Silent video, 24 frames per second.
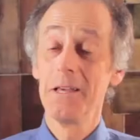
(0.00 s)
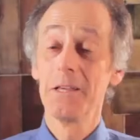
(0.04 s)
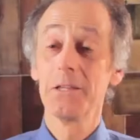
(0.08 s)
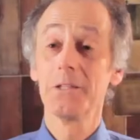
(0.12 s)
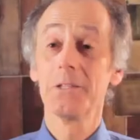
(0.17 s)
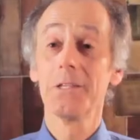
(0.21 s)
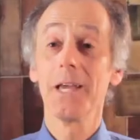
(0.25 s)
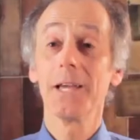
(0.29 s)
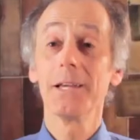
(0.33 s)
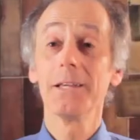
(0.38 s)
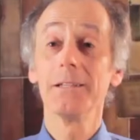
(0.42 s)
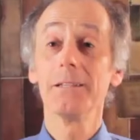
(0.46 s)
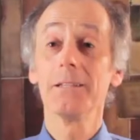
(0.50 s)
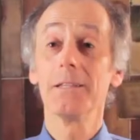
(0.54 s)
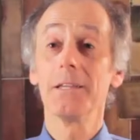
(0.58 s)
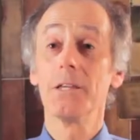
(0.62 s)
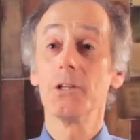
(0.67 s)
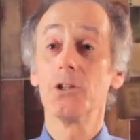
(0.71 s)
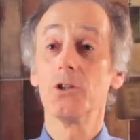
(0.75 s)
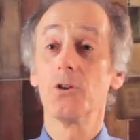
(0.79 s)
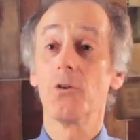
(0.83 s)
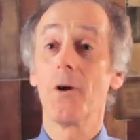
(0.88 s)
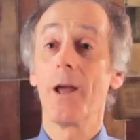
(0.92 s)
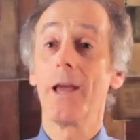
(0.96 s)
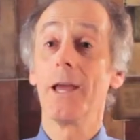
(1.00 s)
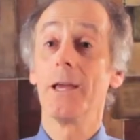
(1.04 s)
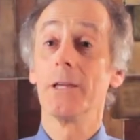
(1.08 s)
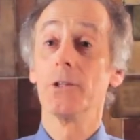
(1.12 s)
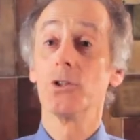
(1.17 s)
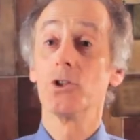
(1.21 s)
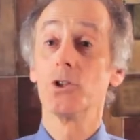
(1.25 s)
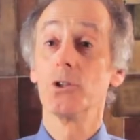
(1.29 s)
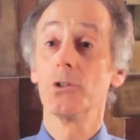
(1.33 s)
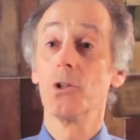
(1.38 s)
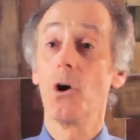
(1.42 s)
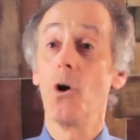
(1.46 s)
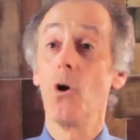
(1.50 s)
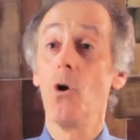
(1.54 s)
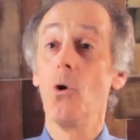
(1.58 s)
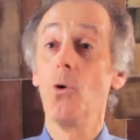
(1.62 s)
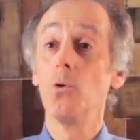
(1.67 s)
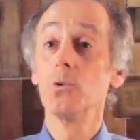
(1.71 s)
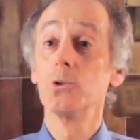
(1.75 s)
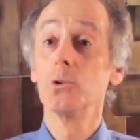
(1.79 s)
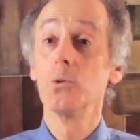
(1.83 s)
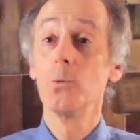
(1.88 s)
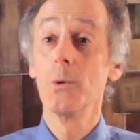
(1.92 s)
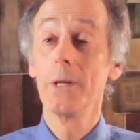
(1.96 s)
Second is your age. The
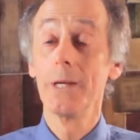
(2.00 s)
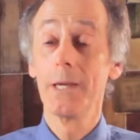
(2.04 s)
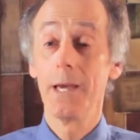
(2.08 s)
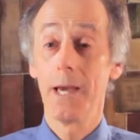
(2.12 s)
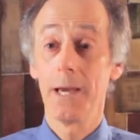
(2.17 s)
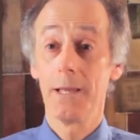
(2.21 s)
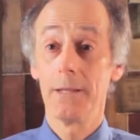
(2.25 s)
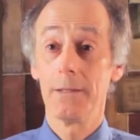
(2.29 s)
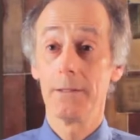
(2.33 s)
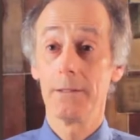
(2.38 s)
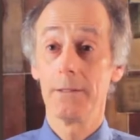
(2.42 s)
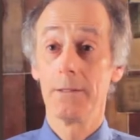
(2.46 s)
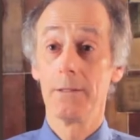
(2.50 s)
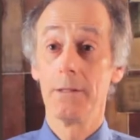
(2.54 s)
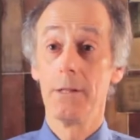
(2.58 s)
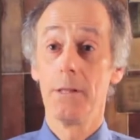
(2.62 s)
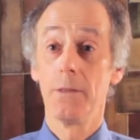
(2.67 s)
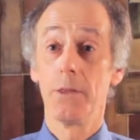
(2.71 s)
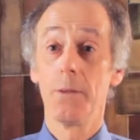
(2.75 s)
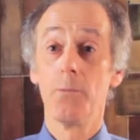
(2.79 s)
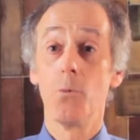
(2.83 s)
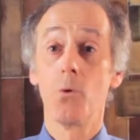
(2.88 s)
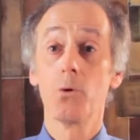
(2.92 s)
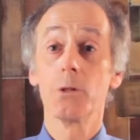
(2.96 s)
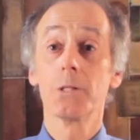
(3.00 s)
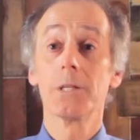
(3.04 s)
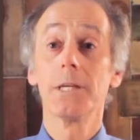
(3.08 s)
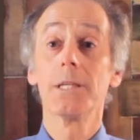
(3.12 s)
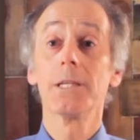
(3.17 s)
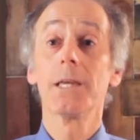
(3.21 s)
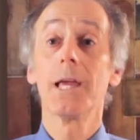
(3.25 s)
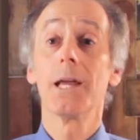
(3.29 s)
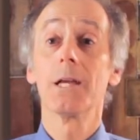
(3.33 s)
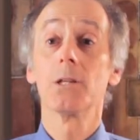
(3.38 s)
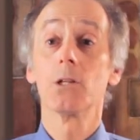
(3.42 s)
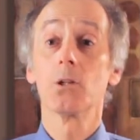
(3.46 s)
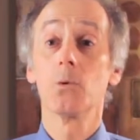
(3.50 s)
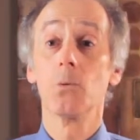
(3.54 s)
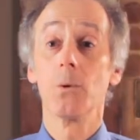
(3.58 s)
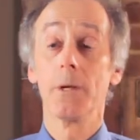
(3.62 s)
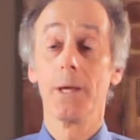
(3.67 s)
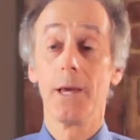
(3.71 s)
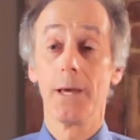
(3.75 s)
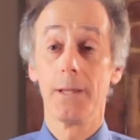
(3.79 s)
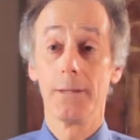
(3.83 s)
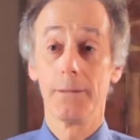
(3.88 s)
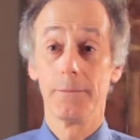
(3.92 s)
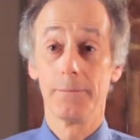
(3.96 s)
older we get, the more skin cancer we
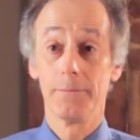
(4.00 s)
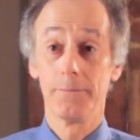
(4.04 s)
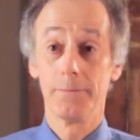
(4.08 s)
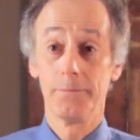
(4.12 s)
get.